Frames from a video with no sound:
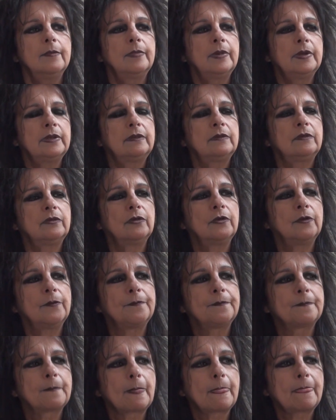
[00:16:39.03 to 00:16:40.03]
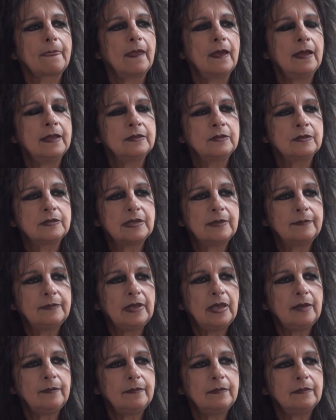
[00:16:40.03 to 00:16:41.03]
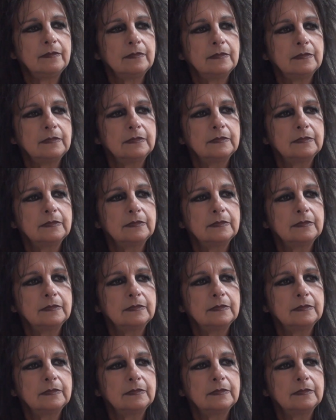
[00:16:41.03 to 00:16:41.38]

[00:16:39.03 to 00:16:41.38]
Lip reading: But at the same time,